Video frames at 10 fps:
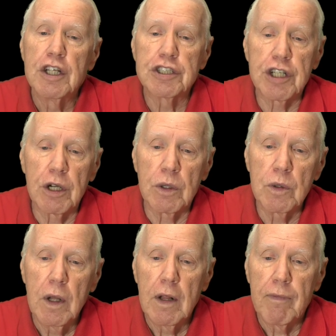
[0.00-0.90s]

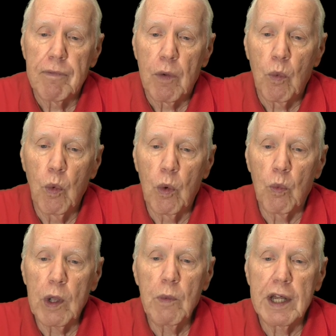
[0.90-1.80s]
So
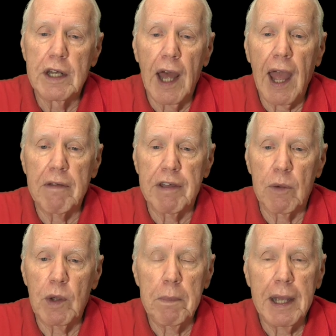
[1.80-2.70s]
when we went
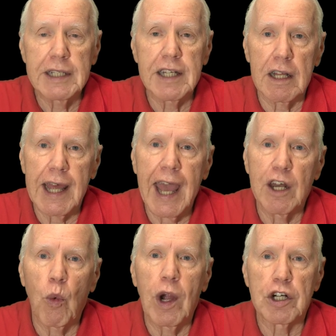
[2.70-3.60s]
diving, we basically
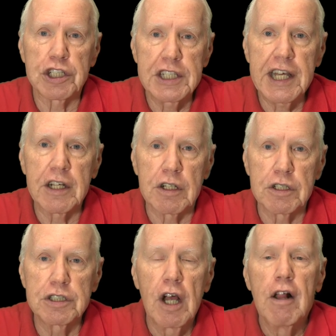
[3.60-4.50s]
had to wear
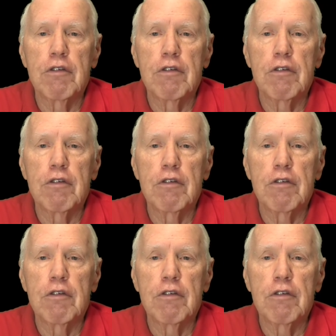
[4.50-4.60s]
sneakers.